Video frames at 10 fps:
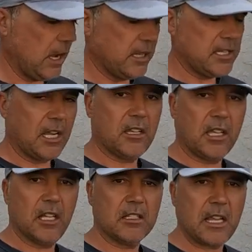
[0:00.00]
I take the
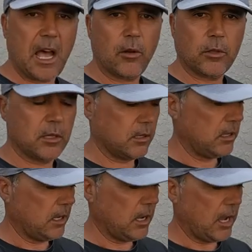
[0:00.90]
gills out,
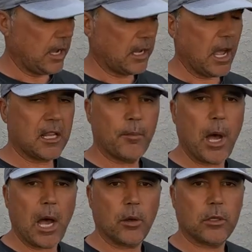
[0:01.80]
I got him
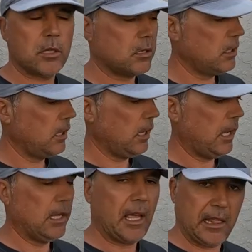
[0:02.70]
out,
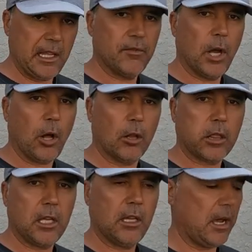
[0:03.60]
and I leave the whole
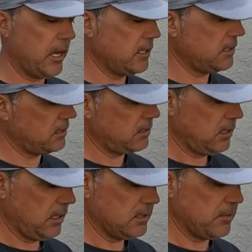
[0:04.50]
thing, guys.
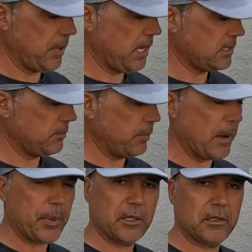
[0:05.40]
It's amazing.
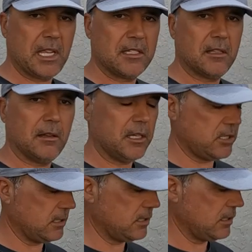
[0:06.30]
Pampano tastes
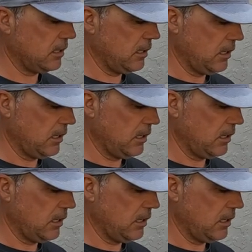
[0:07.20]
delicious.